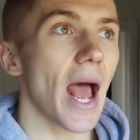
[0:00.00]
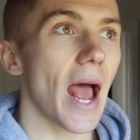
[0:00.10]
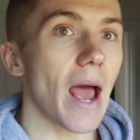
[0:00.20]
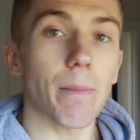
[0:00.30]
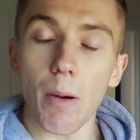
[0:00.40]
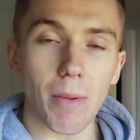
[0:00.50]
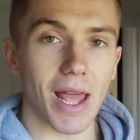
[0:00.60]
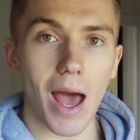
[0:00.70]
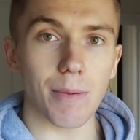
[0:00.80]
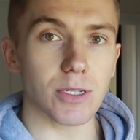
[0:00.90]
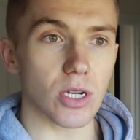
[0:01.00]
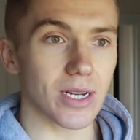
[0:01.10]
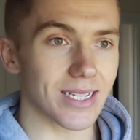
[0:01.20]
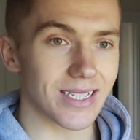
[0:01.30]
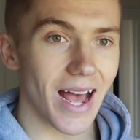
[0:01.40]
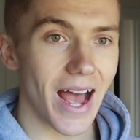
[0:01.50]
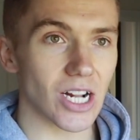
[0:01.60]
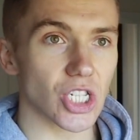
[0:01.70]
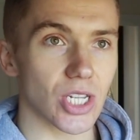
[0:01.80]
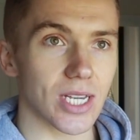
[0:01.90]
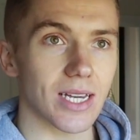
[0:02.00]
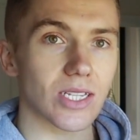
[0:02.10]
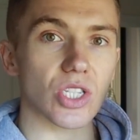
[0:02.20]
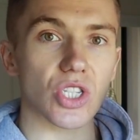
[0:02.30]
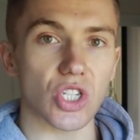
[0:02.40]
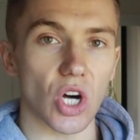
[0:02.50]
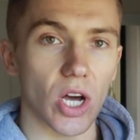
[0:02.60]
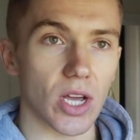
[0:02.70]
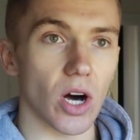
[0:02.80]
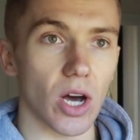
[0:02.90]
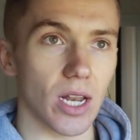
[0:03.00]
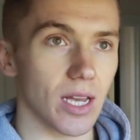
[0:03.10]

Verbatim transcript: Uh, but my appetite is actually sky high.